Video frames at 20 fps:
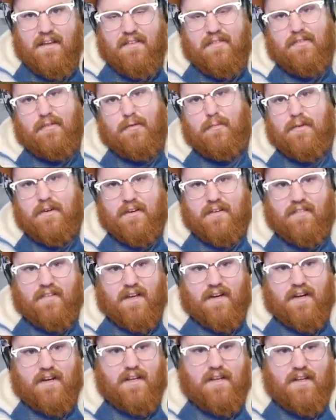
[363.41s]
Super
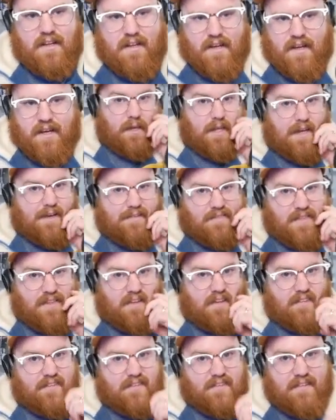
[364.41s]
exciting. We have
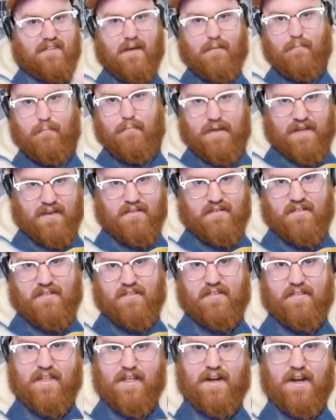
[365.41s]
these stub
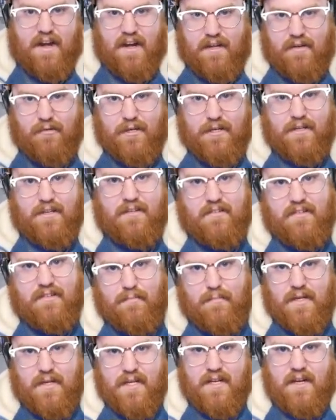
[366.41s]
pages that anyone can
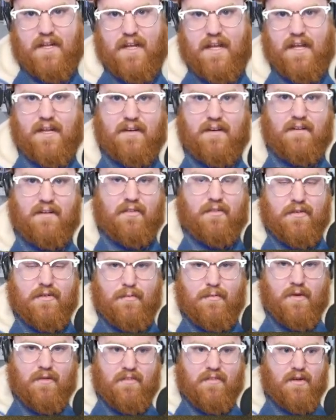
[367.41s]
jump in and
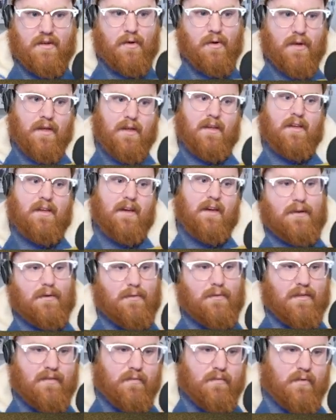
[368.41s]
contribute to.
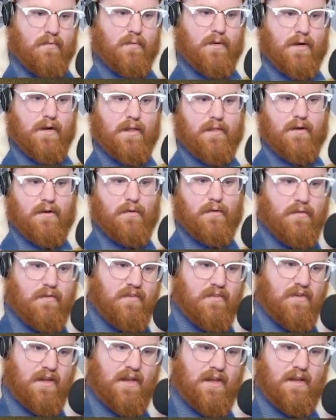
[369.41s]
So this was one of
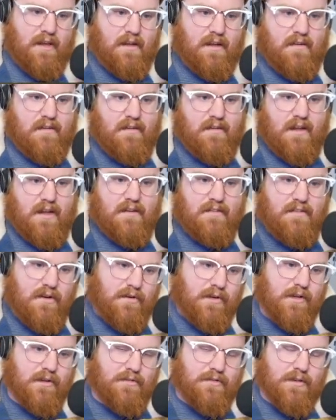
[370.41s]
those, and
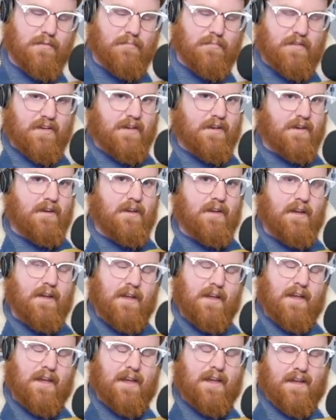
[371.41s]
Antonio jumped in
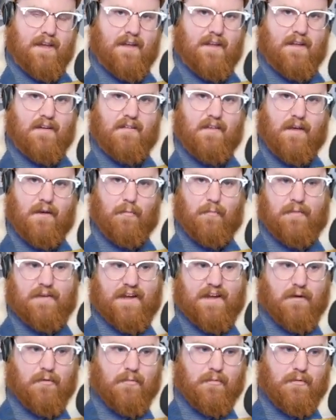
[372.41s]
and helped
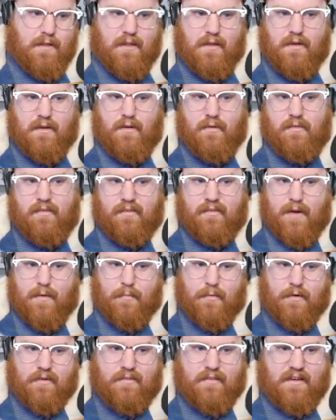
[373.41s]
out with a new
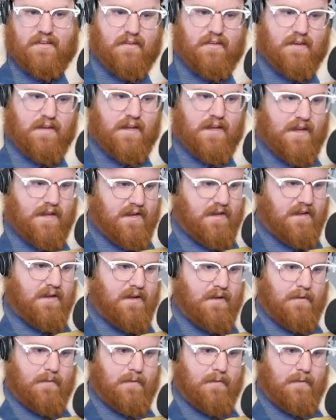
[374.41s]
Cypress testing guide.